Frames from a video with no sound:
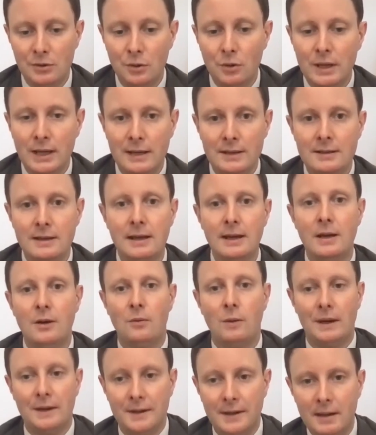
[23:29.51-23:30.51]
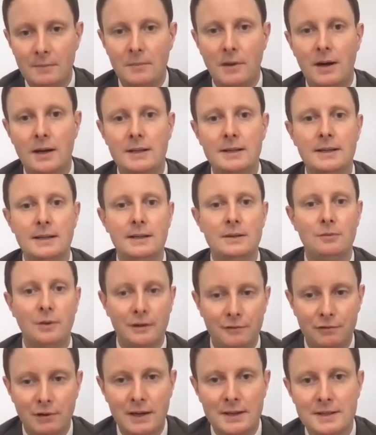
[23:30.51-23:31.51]
When you look at what Denmark did,
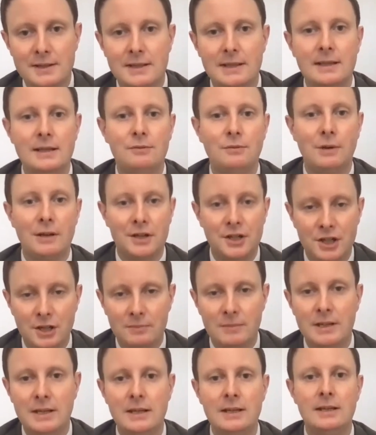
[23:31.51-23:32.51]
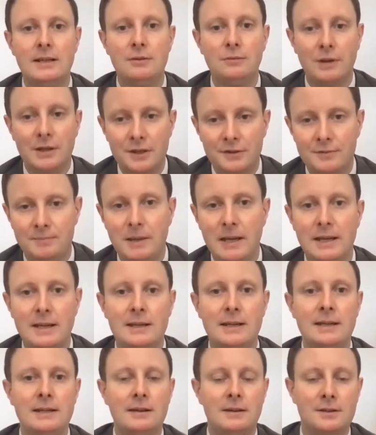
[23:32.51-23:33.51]
when France did, when Germany did, when
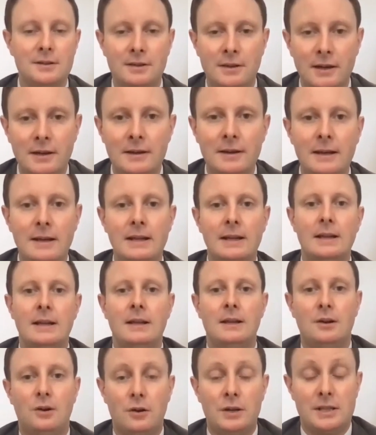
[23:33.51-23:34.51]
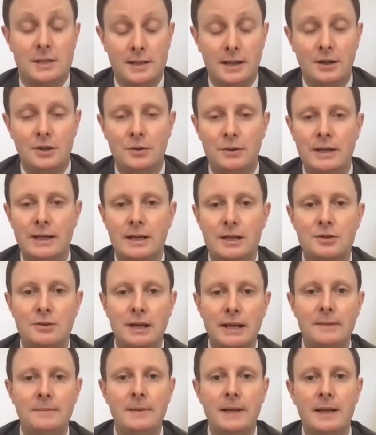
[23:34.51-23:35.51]
Spain did, and so on, or is still doing
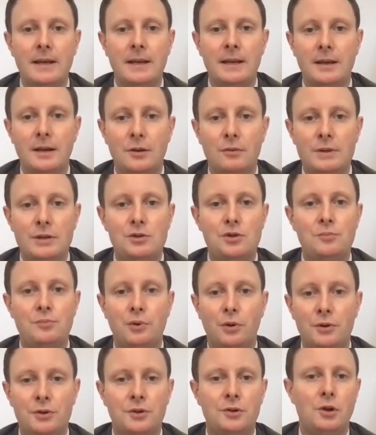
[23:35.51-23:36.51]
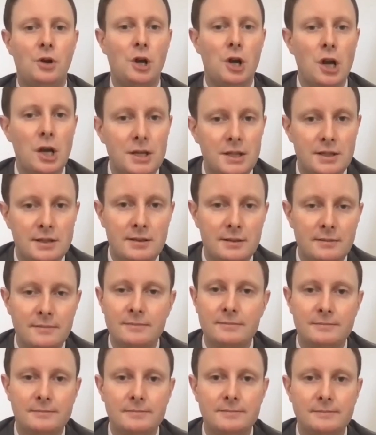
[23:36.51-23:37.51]
actually, we supported a lot
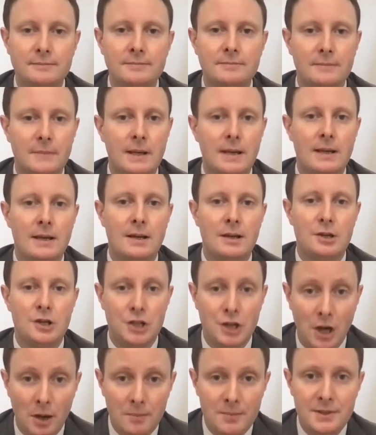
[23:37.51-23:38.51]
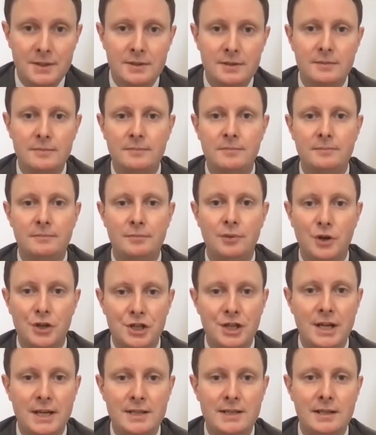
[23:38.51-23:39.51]
jobs,
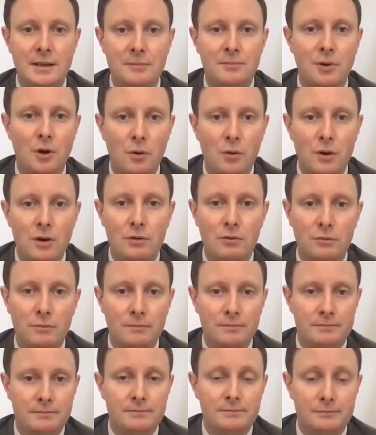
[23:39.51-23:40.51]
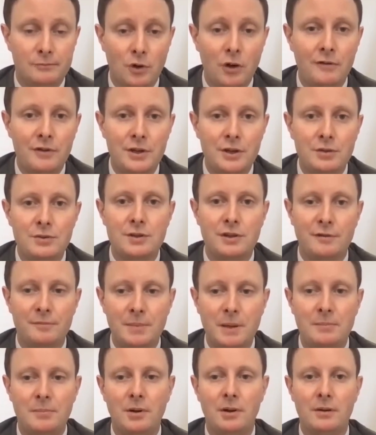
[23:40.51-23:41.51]
purchasing power, revenues
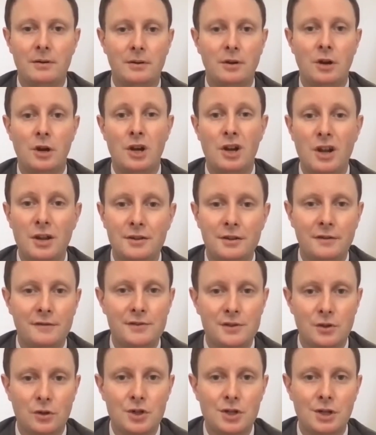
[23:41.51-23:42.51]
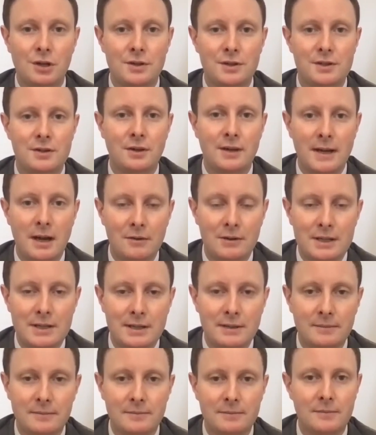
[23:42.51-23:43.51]
of people, a lot of social
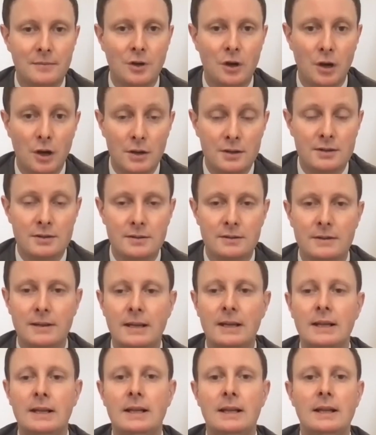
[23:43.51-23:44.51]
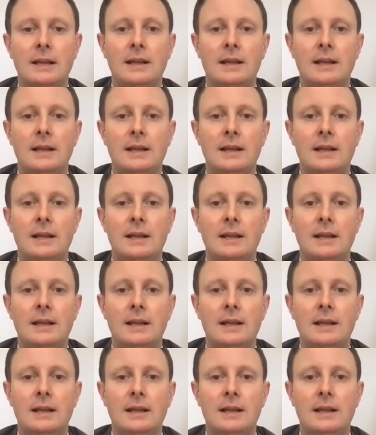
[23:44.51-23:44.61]
solidarity, a lot.